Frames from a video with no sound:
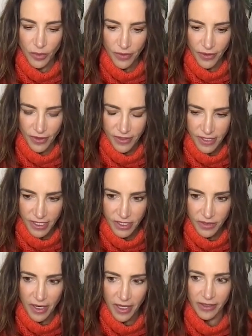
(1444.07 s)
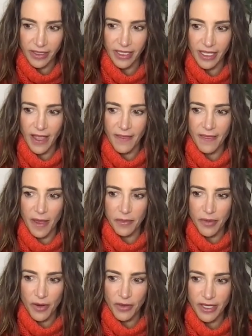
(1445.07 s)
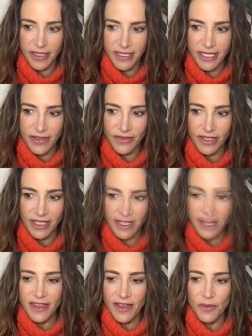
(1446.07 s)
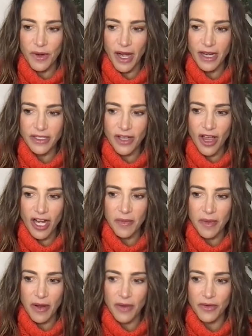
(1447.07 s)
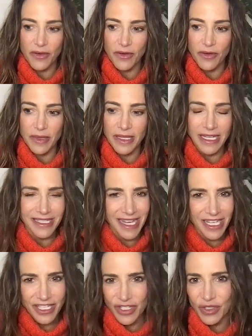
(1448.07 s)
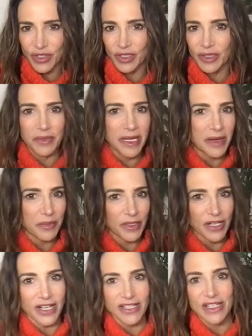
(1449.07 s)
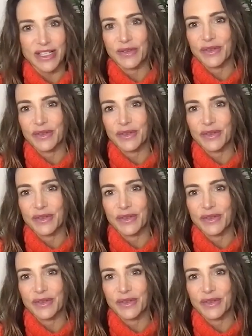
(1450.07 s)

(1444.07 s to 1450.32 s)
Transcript: our sexuality and that productivity, where I talk about being intentional and being productive with